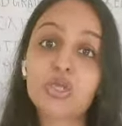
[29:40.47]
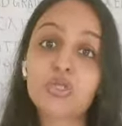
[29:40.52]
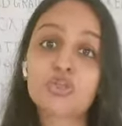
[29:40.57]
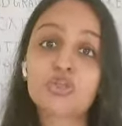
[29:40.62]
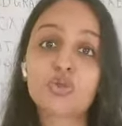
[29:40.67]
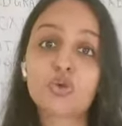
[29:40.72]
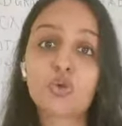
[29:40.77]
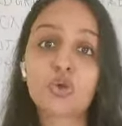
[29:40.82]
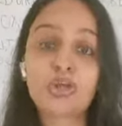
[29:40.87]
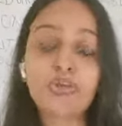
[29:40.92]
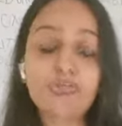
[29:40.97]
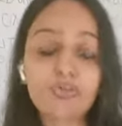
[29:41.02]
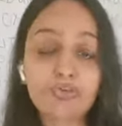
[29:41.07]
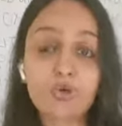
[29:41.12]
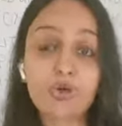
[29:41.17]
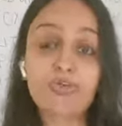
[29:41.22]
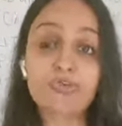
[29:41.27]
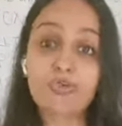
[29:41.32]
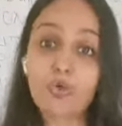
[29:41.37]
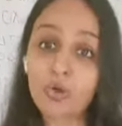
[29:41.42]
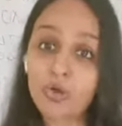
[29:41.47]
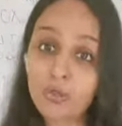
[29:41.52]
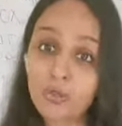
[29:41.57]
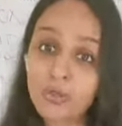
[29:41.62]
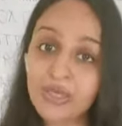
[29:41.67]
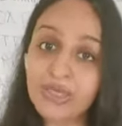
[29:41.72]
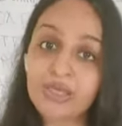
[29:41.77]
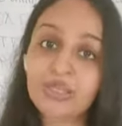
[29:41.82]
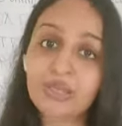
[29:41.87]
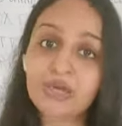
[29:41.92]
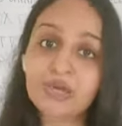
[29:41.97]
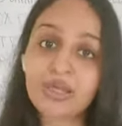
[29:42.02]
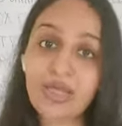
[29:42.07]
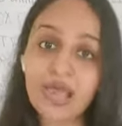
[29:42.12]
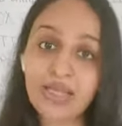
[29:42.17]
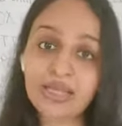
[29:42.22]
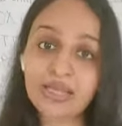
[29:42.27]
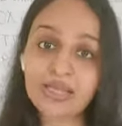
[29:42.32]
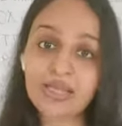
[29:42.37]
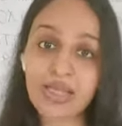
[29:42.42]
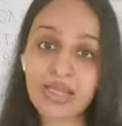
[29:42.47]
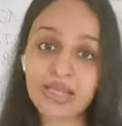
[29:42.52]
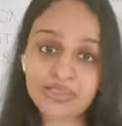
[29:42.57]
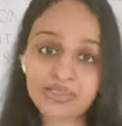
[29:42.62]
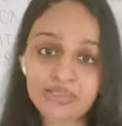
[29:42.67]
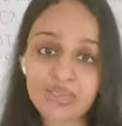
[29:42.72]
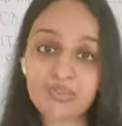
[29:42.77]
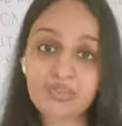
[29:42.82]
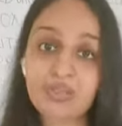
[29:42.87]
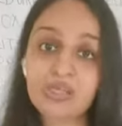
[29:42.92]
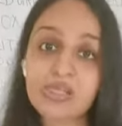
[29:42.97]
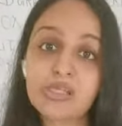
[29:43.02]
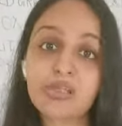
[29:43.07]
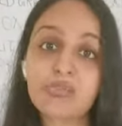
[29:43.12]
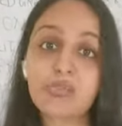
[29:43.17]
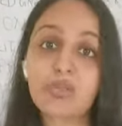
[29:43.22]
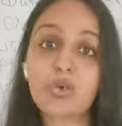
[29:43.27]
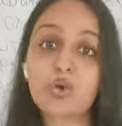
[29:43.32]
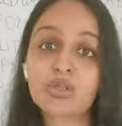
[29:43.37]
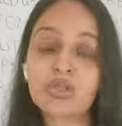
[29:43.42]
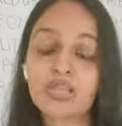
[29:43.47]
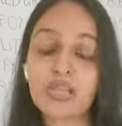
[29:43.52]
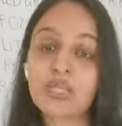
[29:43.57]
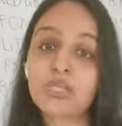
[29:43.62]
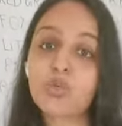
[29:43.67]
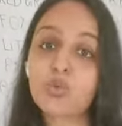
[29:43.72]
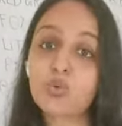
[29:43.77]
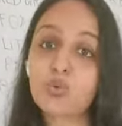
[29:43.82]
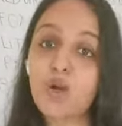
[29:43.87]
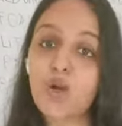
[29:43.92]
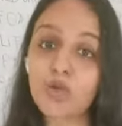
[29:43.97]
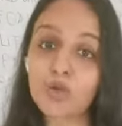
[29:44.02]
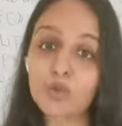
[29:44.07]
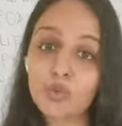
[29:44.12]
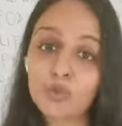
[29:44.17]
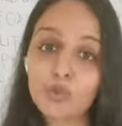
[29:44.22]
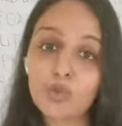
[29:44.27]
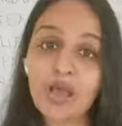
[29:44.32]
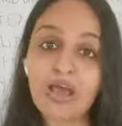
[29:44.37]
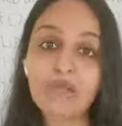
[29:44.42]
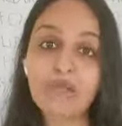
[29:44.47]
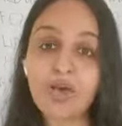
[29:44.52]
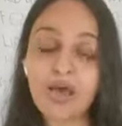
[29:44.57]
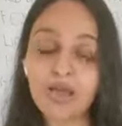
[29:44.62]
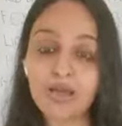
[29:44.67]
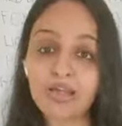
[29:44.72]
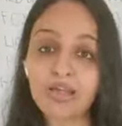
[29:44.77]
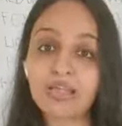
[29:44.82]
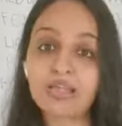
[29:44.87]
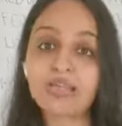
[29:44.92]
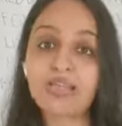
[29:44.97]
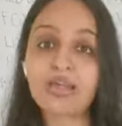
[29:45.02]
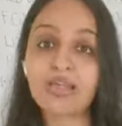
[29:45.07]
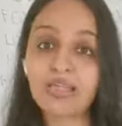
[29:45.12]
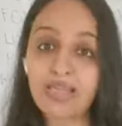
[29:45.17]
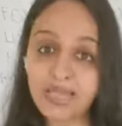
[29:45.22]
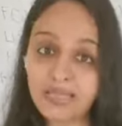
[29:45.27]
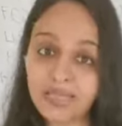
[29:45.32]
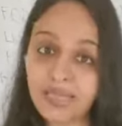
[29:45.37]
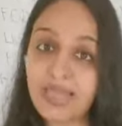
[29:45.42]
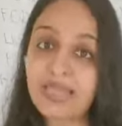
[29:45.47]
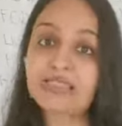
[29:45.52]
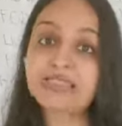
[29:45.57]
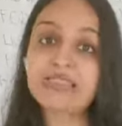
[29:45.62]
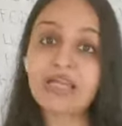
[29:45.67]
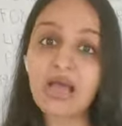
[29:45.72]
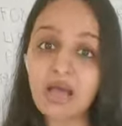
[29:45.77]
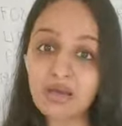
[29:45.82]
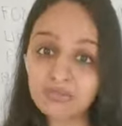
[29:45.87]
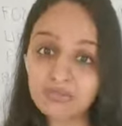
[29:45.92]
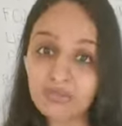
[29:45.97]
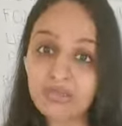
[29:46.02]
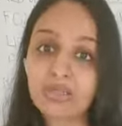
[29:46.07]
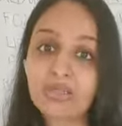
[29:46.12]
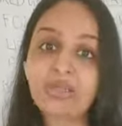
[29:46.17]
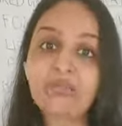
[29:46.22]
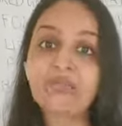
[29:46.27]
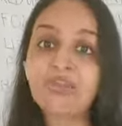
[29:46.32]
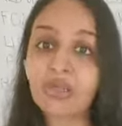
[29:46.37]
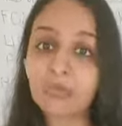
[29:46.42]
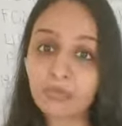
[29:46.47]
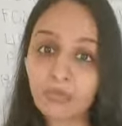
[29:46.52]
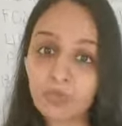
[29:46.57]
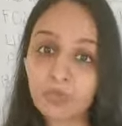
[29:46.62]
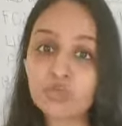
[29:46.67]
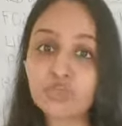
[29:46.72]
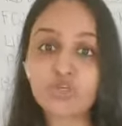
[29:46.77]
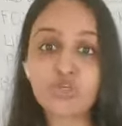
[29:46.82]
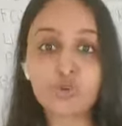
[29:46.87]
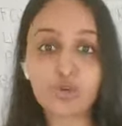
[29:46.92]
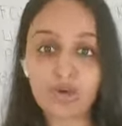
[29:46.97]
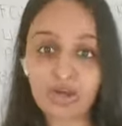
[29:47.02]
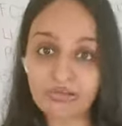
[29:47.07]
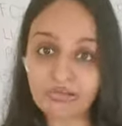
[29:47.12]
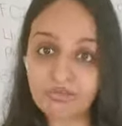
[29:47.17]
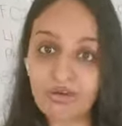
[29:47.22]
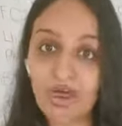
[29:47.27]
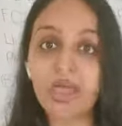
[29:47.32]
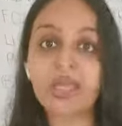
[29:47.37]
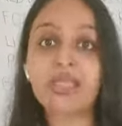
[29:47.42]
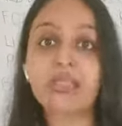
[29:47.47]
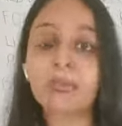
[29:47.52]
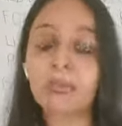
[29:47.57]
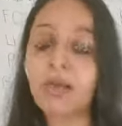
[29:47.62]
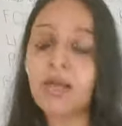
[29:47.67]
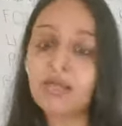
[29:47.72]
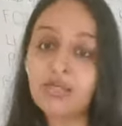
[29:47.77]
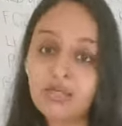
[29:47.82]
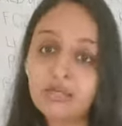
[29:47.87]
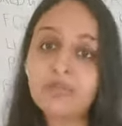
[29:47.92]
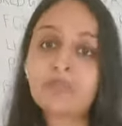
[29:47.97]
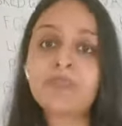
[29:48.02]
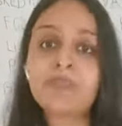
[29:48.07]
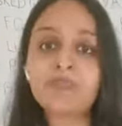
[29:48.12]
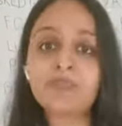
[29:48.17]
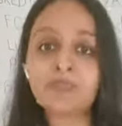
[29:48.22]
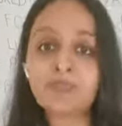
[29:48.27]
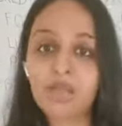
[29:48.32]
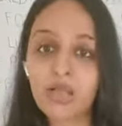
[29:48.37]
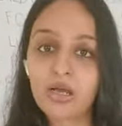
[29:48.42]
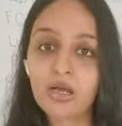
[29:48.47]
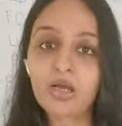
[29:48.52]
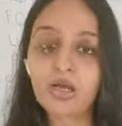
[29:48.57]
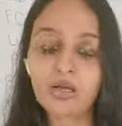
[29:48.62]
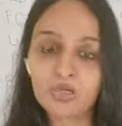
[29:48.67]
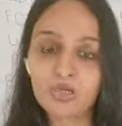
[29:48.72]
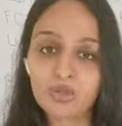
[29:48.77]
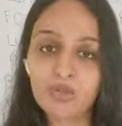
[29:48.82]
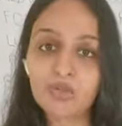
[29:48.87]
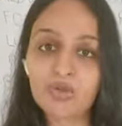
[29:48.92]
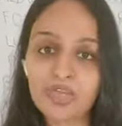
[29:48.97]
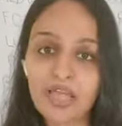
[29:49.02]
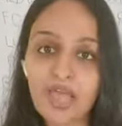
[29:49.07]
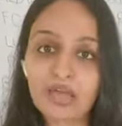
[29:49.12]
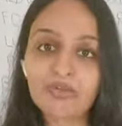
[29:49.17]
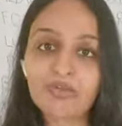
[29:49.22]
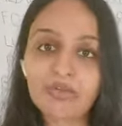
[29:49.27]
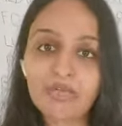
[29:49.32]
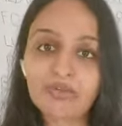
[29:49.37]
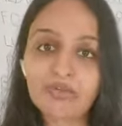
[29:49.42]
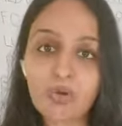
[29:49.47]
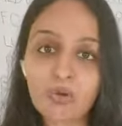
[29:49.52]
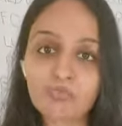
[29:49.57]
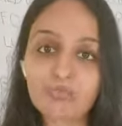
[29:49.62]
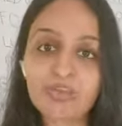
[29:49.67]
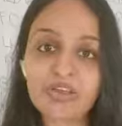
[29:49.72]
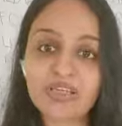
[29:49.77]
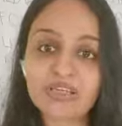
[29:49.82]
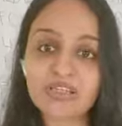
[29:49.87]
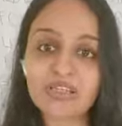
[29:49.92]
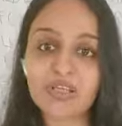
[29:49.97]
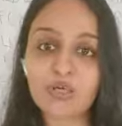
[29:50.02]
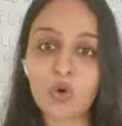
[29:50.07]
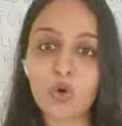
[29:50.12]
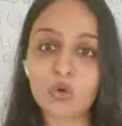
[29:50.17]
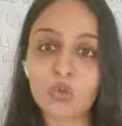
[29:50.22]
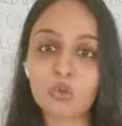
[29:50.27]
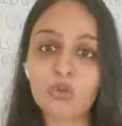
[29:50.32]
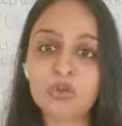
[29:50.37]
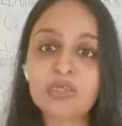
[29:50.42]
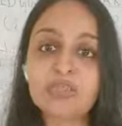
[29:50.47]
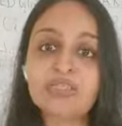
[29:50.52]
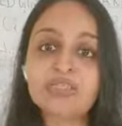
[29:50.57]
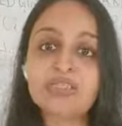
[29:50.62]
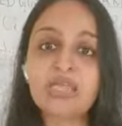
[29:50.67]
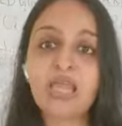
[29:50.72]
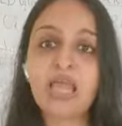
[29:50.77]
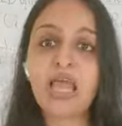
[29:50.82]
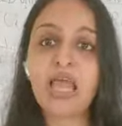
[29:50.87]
So if you are following the diet as given in the book, then you are going to have barley dalia, yes, after evening post yoga, fine, but you can have it from phase 3 onwards.